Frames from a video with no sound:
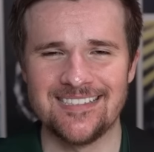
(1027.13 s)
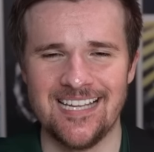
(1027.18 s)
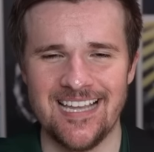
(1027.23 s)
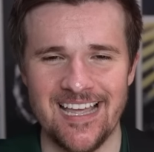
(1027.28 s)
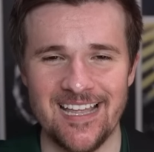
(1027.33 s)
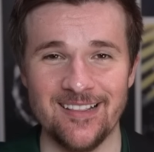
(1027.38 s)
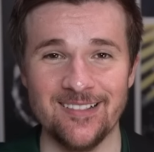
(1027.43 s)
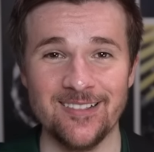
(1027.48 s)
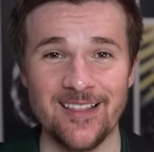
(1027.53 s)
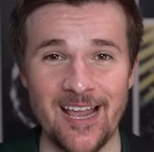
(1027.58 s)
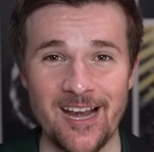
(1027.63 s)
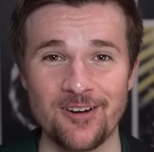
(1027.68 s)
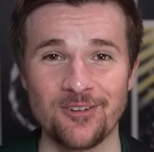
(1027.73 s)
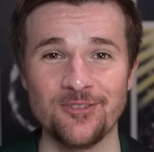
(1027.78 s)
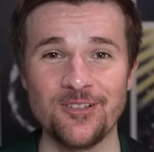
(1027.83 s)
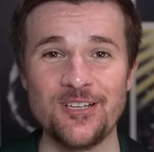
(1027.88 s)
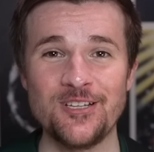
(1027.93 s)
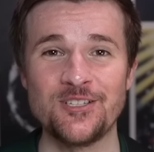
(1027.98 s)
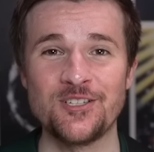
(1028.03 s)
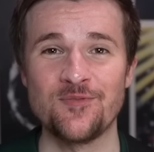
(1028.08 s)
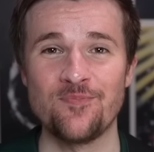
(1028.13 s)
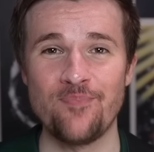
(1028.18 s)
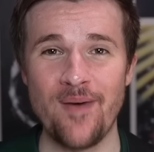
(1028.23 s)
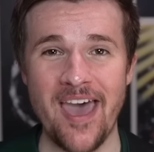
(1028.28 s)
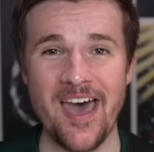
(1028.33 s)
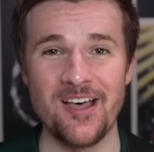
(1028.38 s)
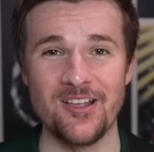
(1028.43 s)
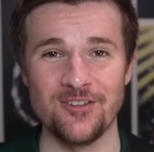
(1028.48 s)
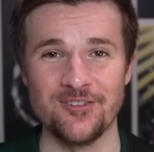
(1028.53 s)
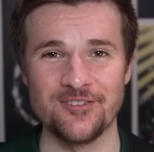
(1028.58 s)
it literally
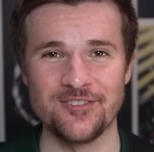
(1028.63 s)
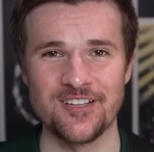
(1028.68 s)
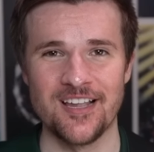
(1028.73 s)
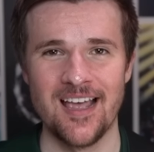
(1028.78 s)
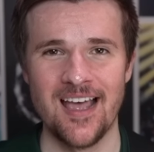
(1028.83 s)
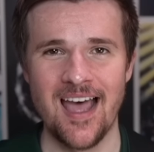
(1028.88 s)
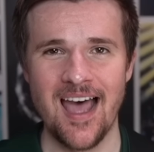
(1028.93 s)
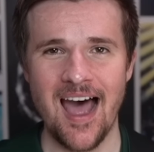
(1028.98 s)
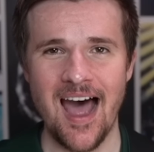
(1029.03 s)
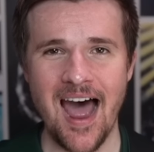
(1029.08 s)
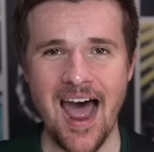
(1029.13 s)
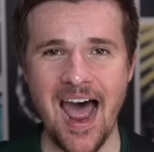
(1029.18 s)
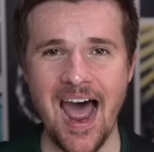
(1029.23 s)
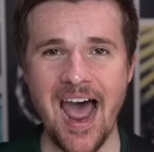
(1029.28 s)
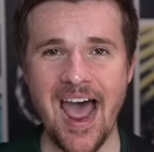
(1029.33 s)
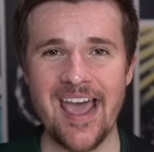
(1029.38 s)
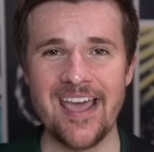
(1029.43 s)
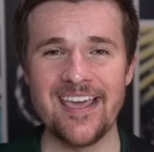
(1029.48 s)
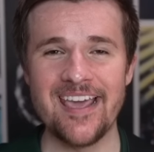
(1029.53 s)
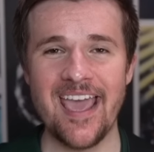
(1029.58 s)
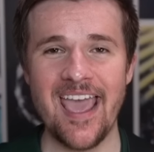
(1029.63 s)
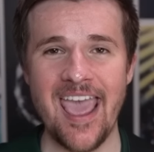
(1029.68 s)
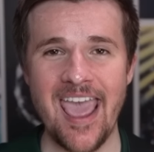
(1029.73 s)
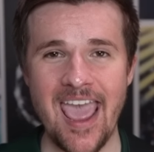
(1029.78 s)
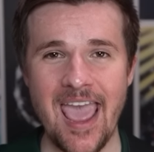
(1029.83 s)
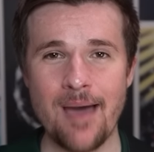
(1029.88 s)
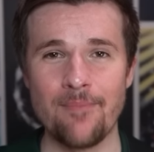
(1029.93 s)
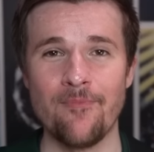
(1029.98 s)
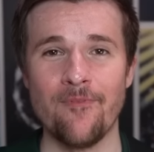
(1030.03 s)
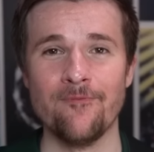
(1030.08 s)
spells I
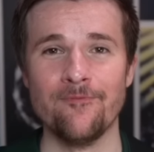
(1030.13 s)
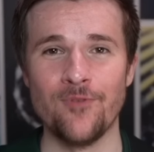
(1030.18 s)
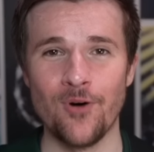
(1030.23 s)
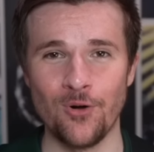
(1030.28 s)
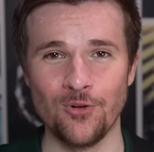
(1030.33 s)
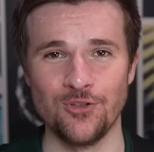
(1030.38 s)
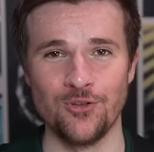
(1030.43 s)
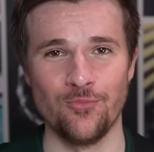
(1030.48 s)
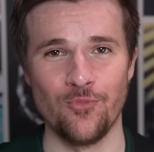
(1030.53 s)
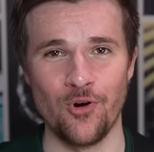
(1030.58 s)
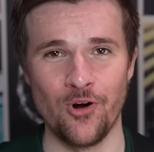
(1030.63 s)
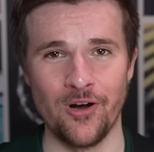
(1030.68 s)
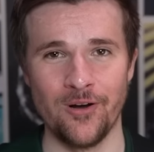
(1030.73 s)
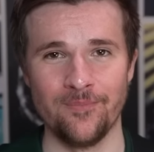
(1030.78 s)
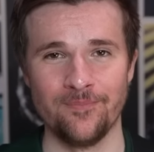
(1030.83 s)
am Voldemort.